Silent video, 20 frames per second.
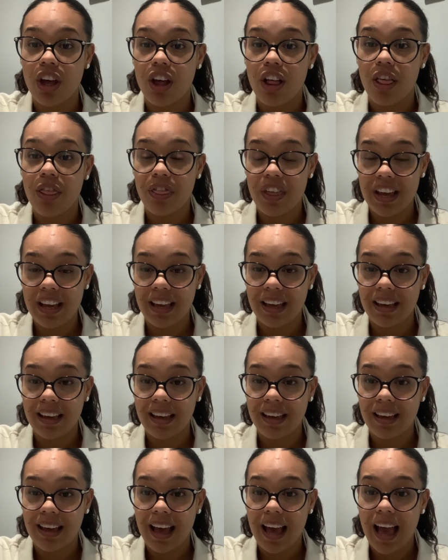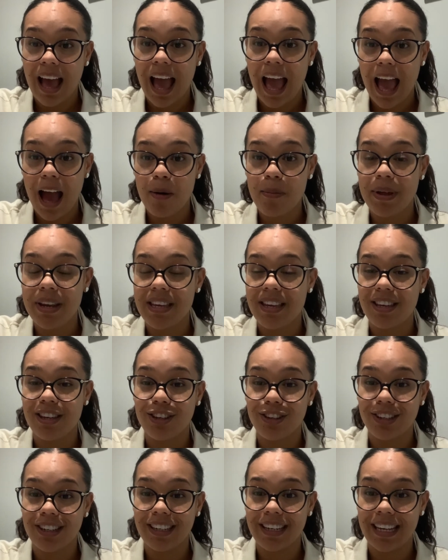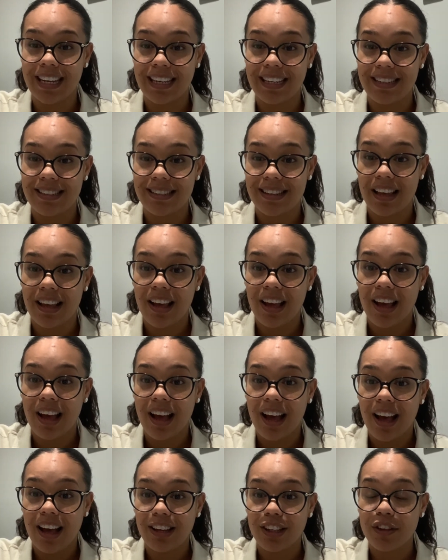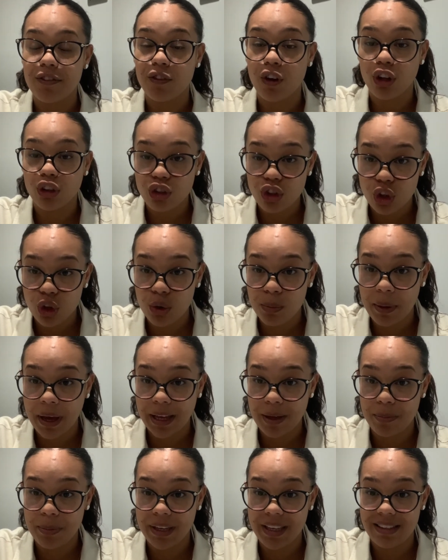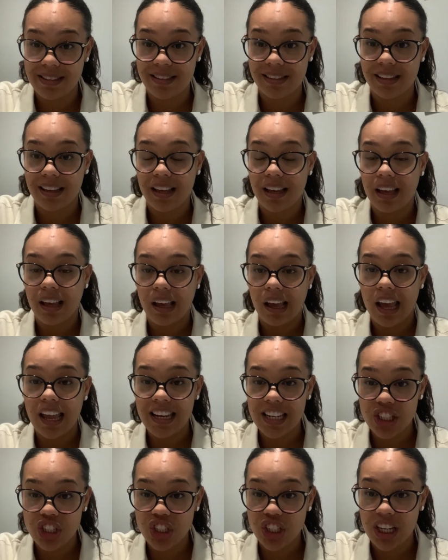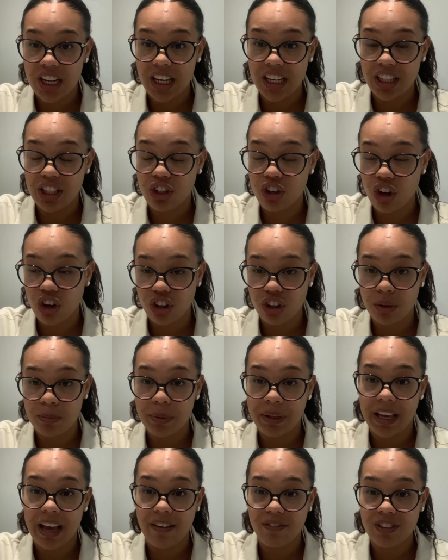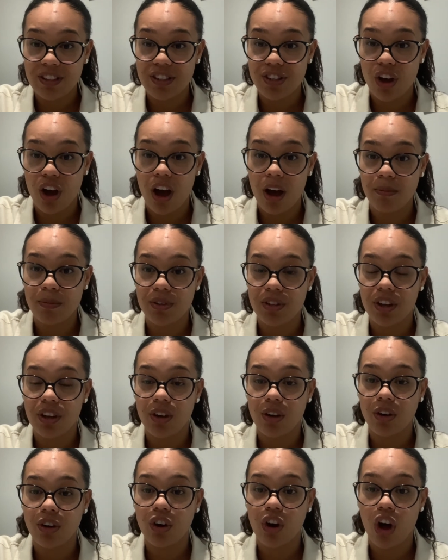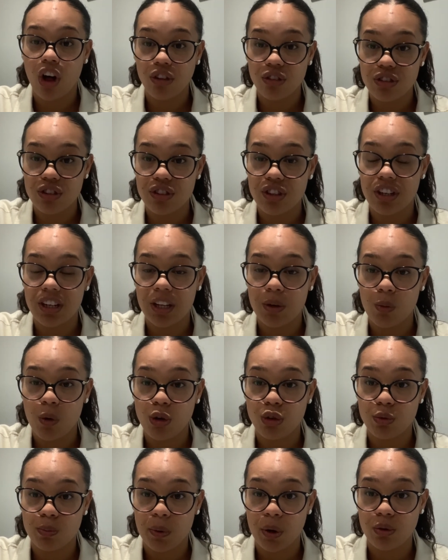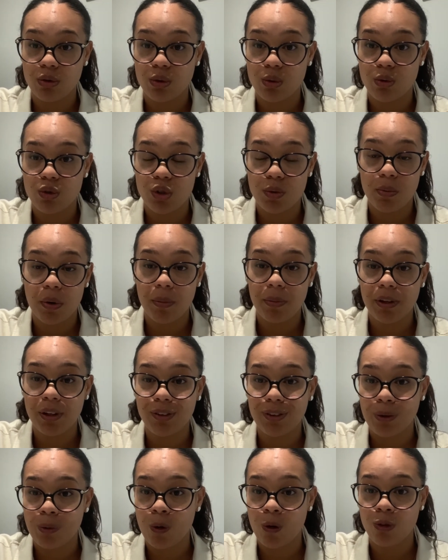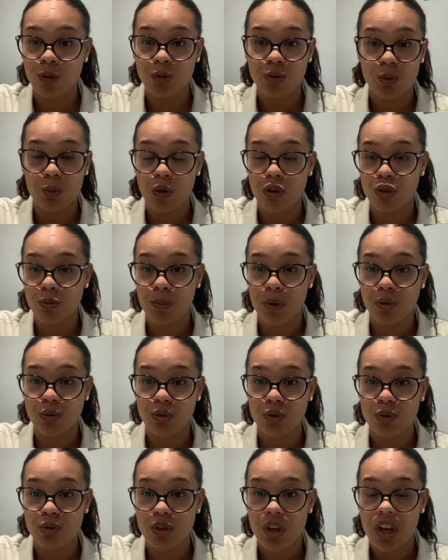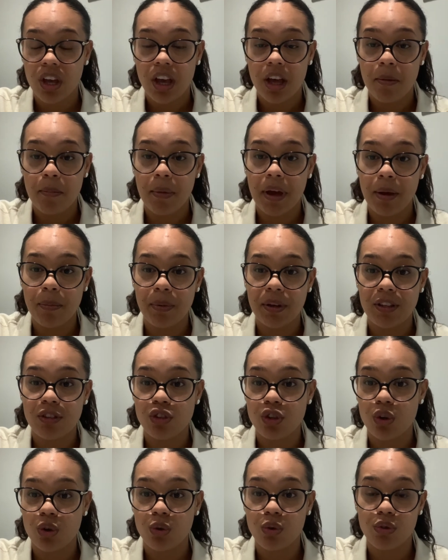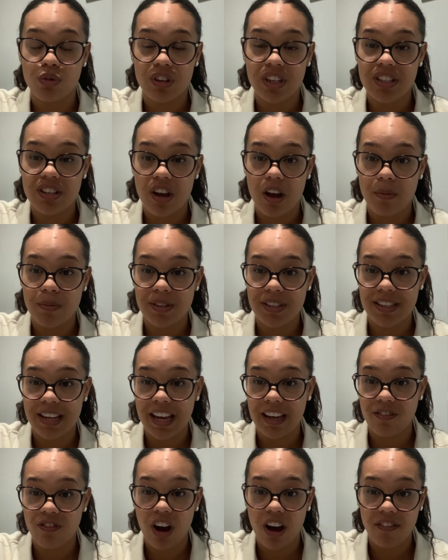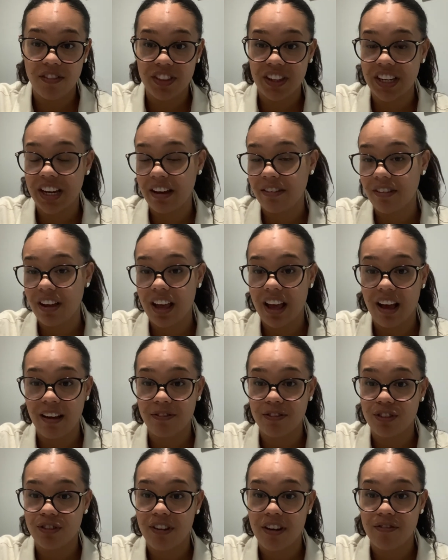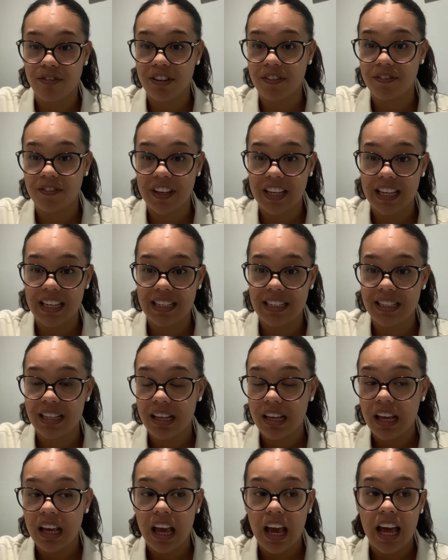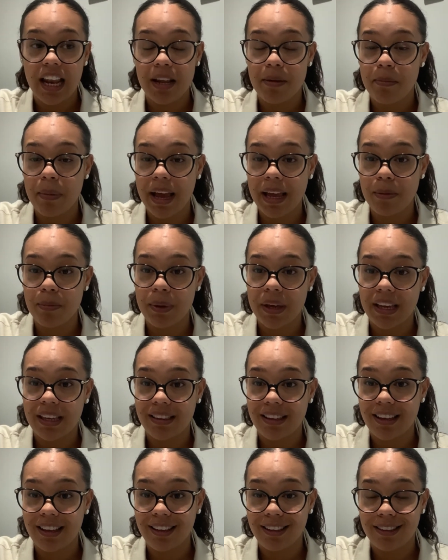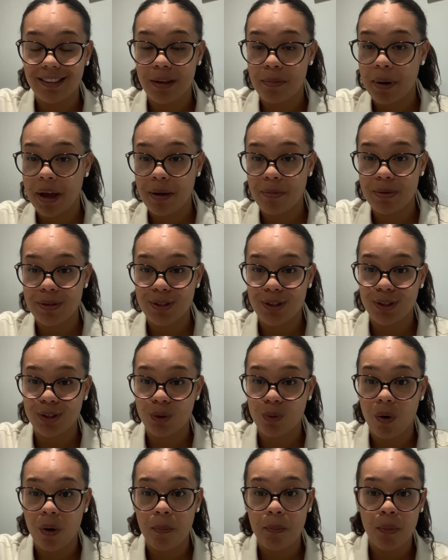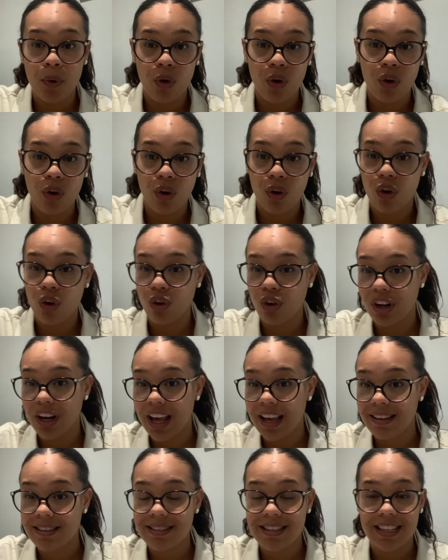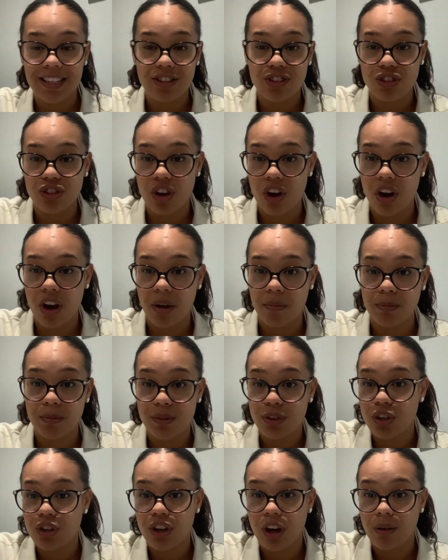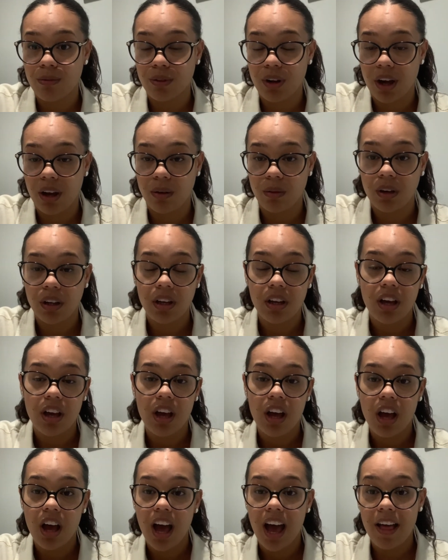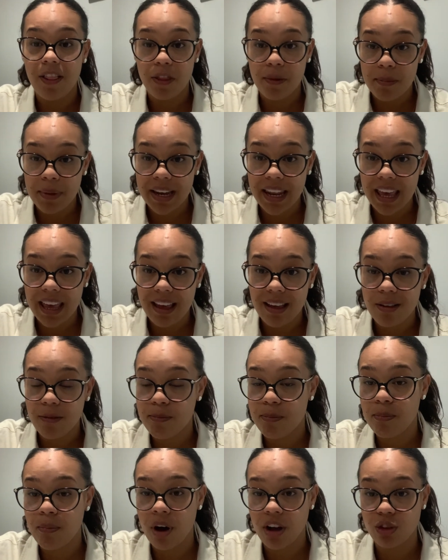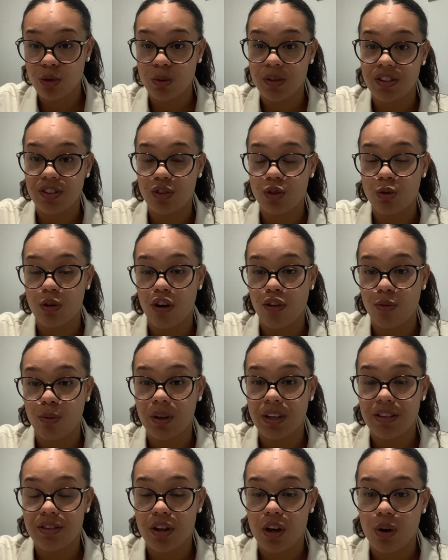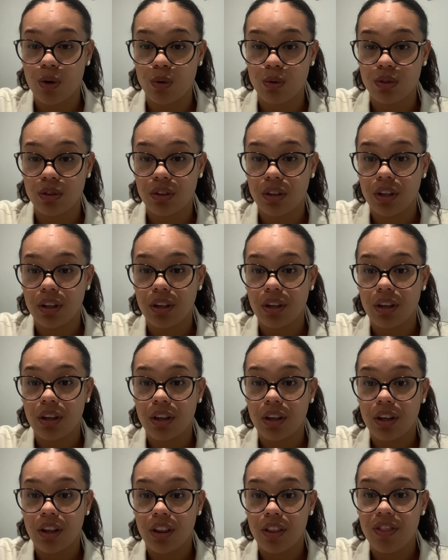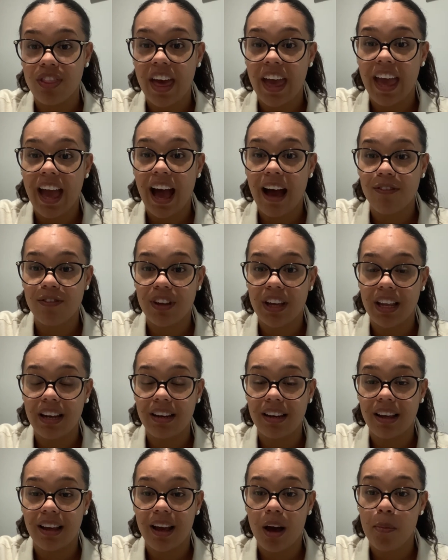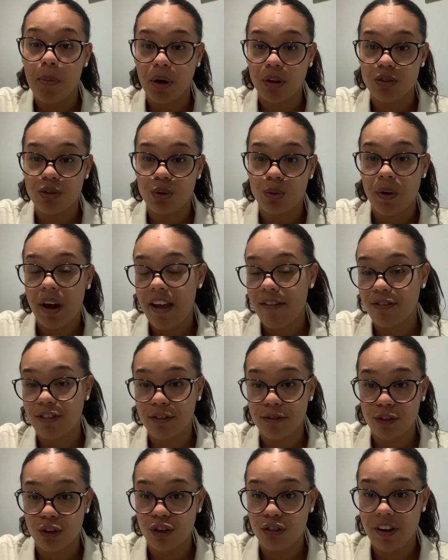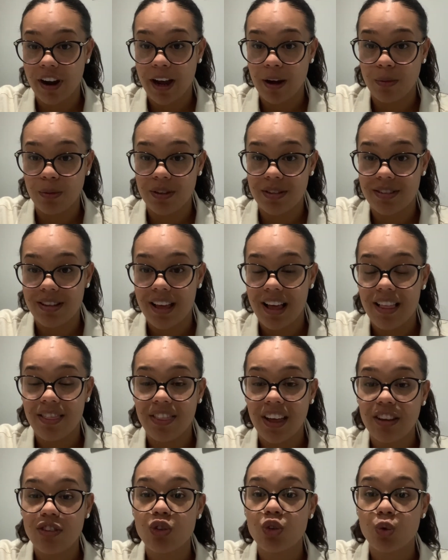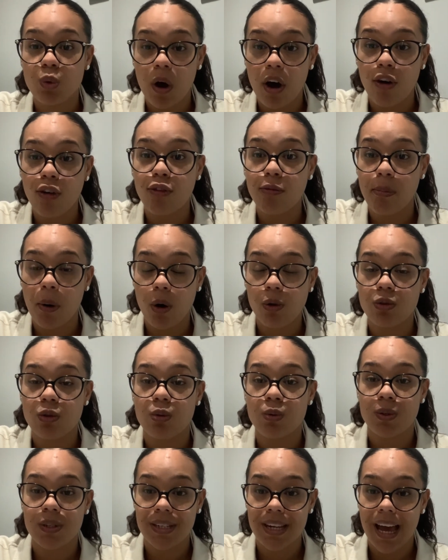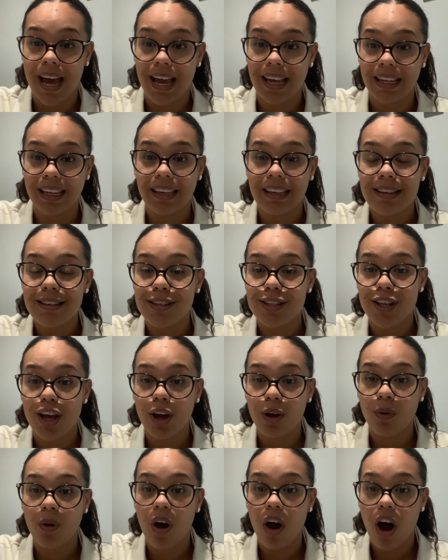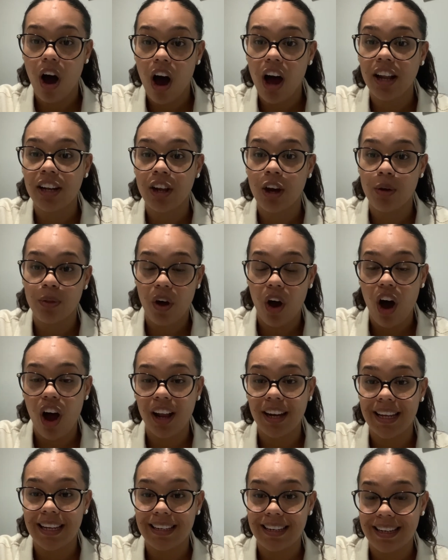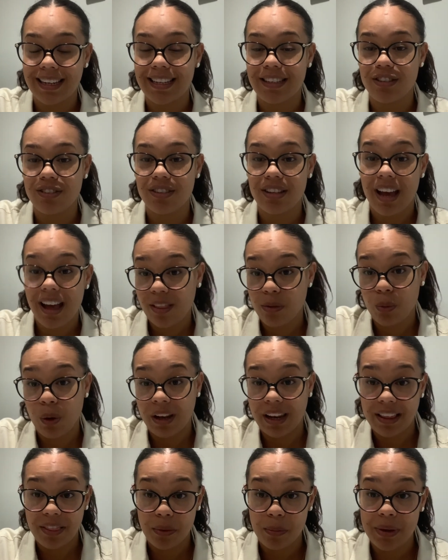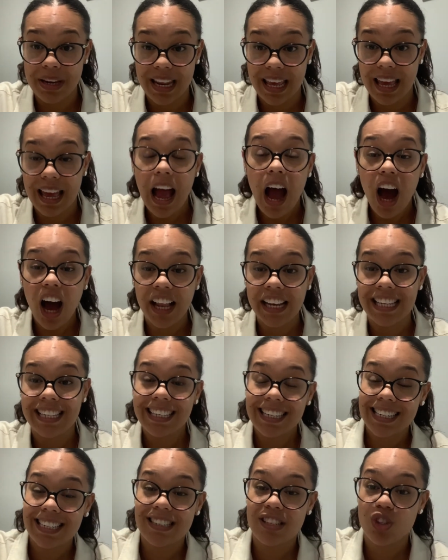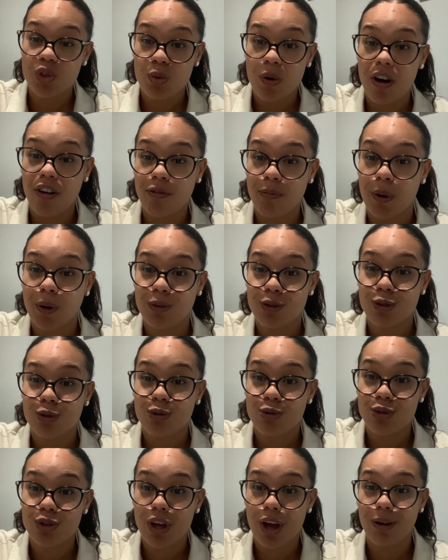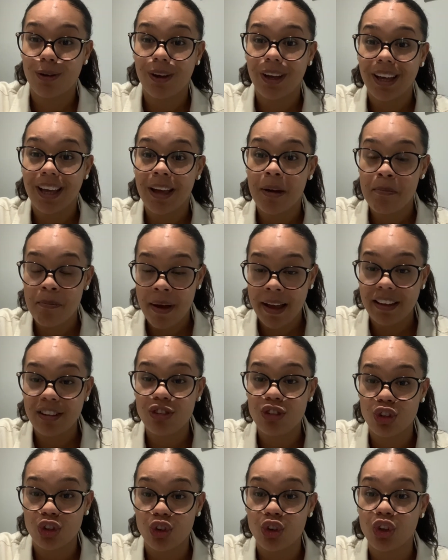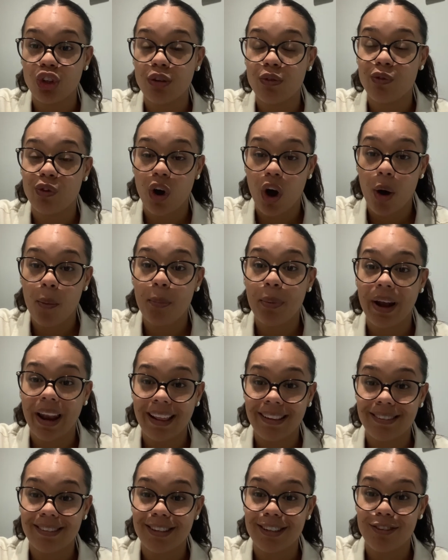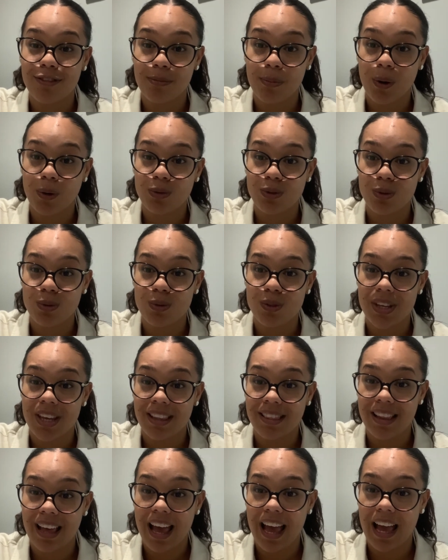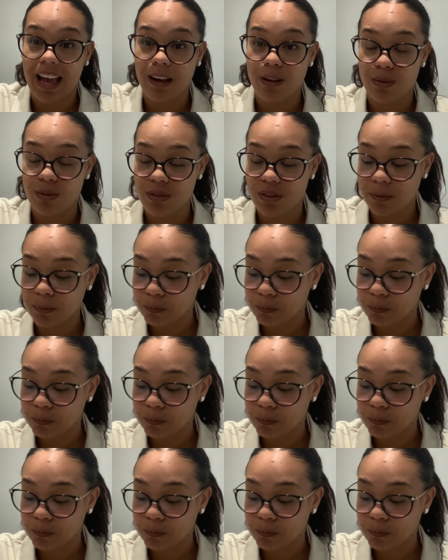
think how many are you going to need? You've got 2 babies. Initially, you're not going to be having time to constantly wash bottles. You're probably going to want to wash bottles maybe 2-3 times a day rather than after every feed. And it may be that the babies are going to want more or less each time. You don't know. At the minute, my twins are 12 weeks old. They're having a bottle every 4 hours. That's 12 bottles a day. So I know that I need at least, at the minute, I need at least 12 bottles. So make sure you've got plenty of bottles in the house.